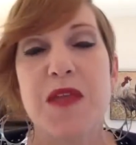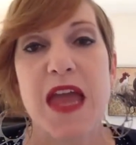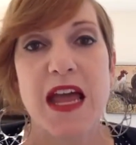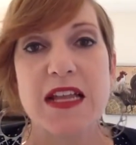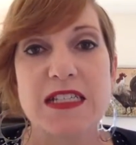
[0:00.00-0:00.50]

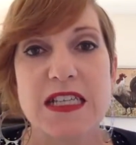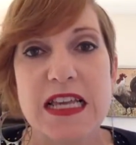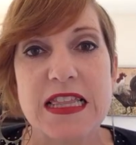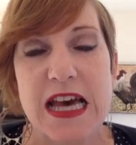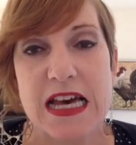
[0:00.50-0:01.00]
And
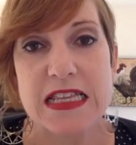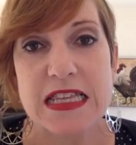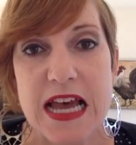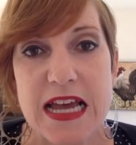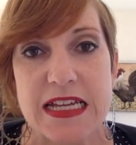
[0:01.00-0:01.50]
in that
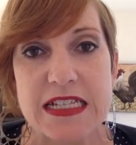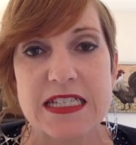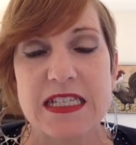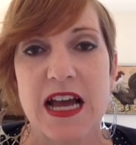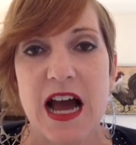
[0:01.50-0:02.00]

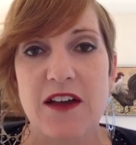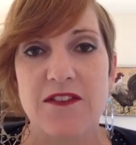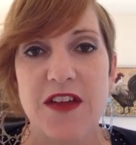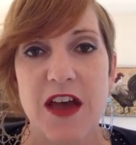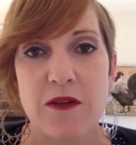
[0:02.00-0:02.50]
light, I
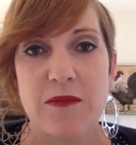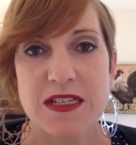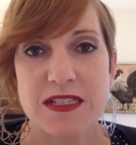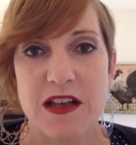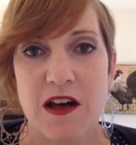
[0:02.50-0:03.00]
found
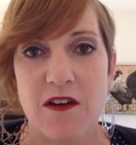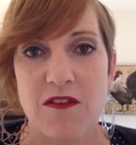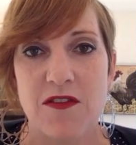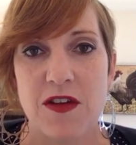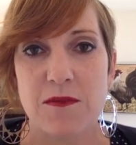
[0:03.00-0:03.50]

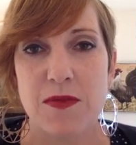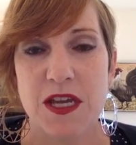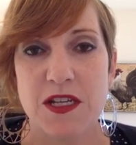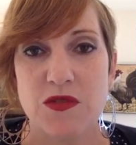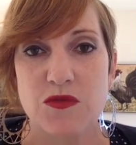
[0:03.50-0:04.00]
myself
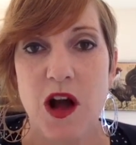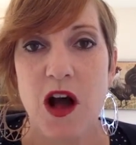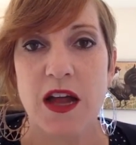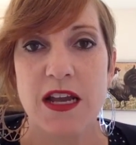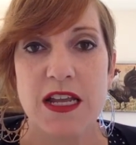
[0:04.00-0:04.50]
being
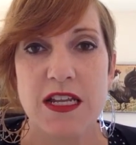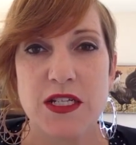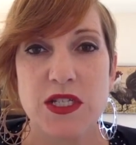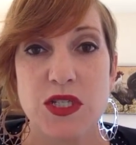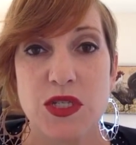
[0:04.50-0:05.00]
drawn
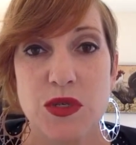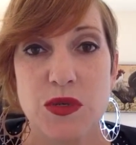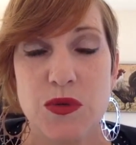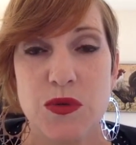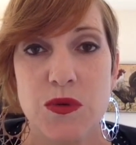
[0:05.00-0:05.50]

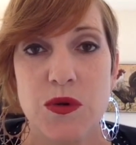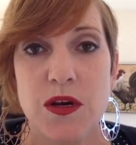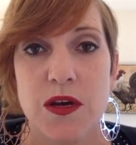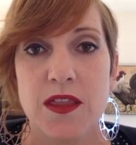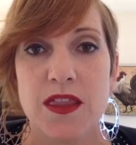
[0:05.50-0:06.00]
into
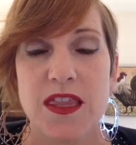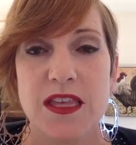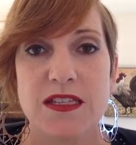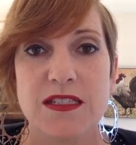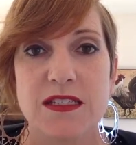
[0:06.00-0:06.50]

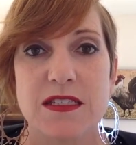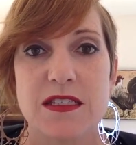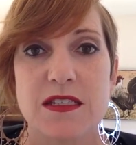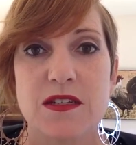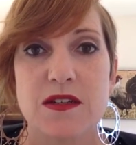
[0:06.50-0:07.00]

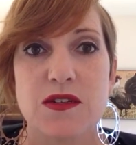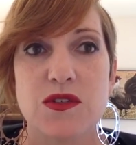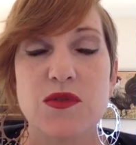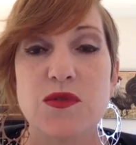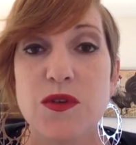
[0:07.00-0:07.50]
this
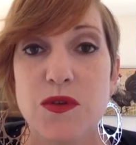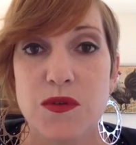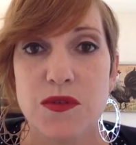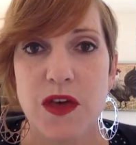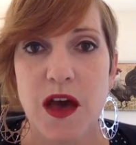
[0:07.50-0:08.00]

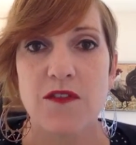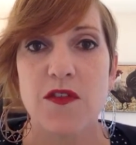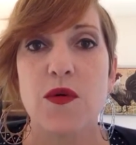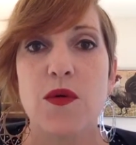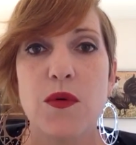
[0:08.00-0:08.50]
truth of
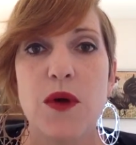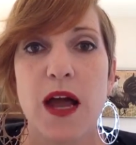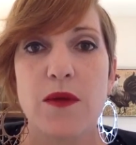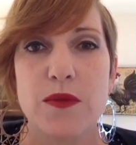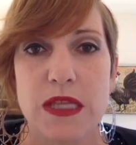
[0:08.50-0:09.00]
who
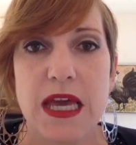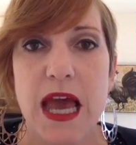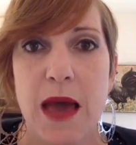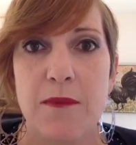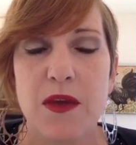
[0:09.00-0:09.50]
I really
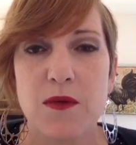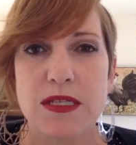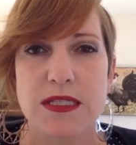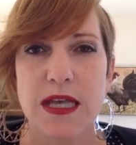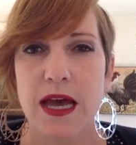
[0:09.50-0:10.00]
am. It
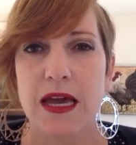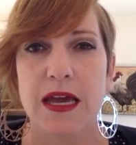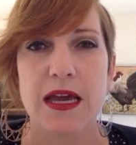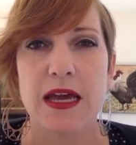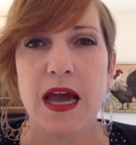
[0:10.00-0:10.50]
was
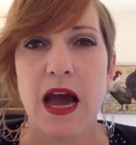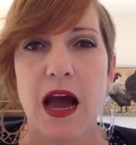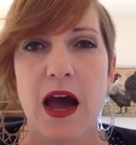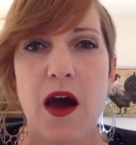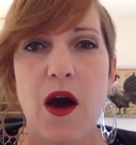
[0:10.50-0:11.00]
like,
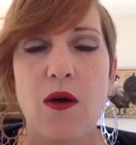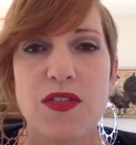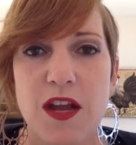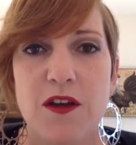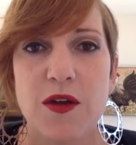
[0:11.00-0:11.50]
oh,
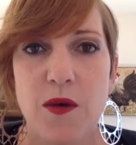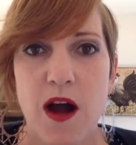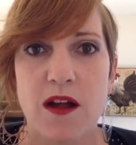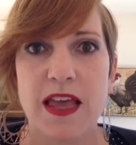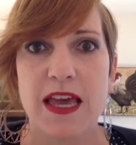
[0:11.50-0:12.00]
there you
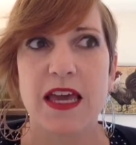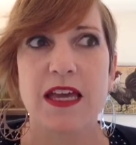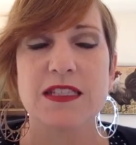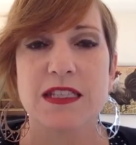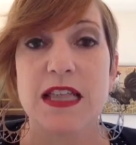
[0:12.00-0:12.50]
are. Like,
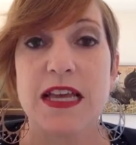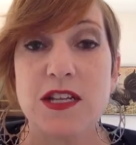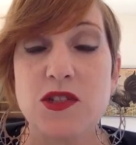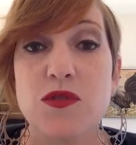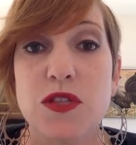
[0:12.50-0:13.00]
it's like,
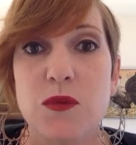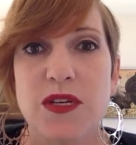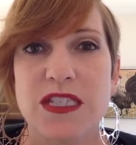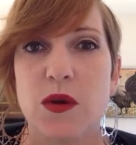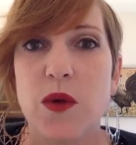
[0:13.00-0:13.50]
it truly
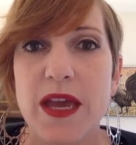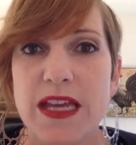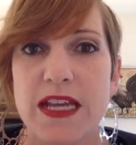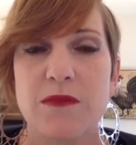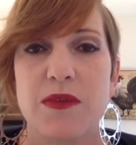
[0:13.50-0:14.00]
was an
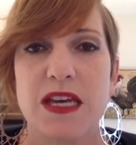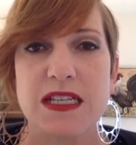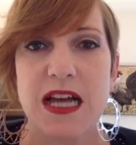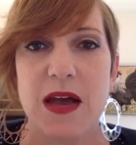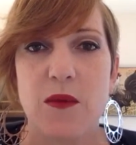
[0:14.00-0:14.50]
awakening,
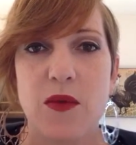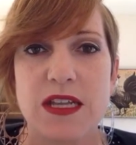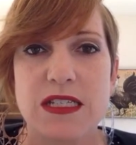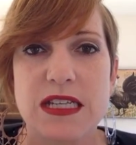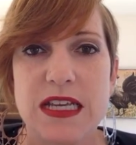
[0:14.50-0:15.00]
because I
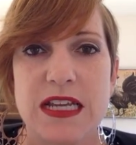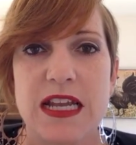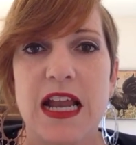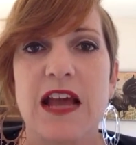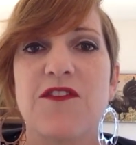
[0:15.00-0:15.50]
went in
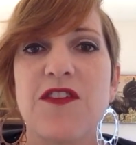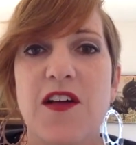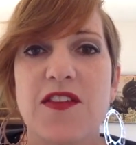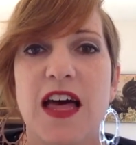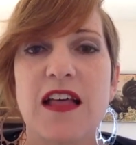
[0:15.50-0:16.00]
and I
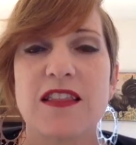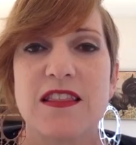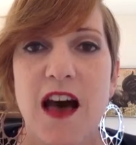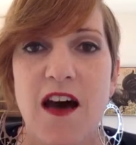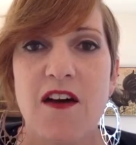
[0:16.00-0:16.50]
felt that
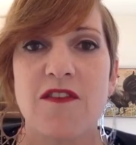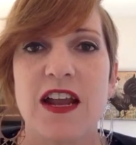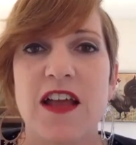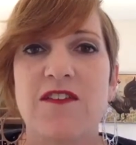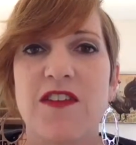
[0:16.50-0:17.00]
love
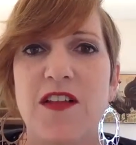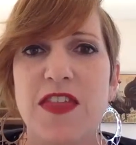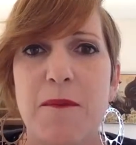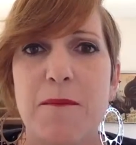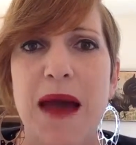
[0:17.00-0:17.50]
and I felt
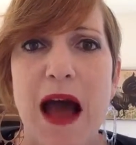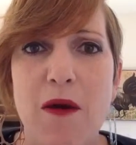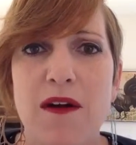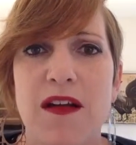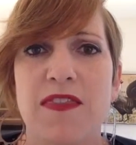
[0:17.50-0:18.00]
that
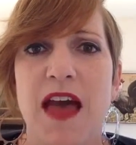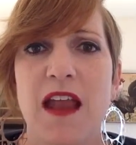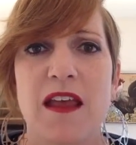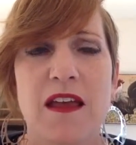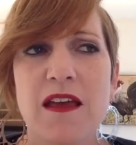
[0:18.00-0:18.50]
power and
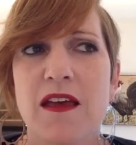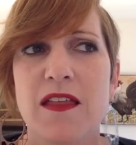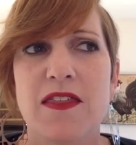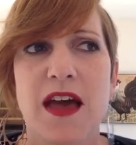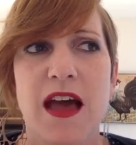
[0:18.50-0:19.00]

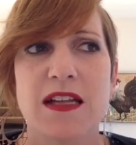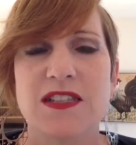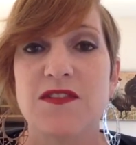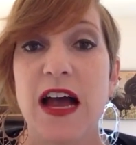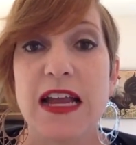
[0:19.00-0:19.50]
that
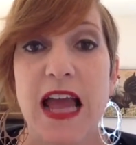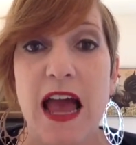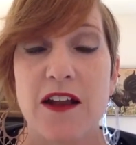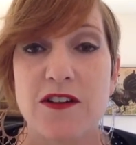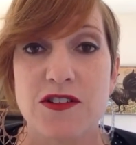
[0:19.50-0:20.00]
divine
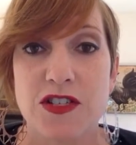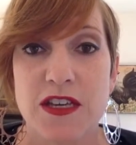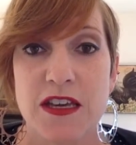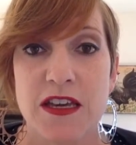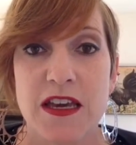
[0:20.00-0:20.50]

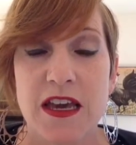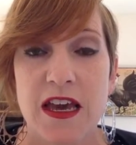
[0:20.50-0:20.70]
energy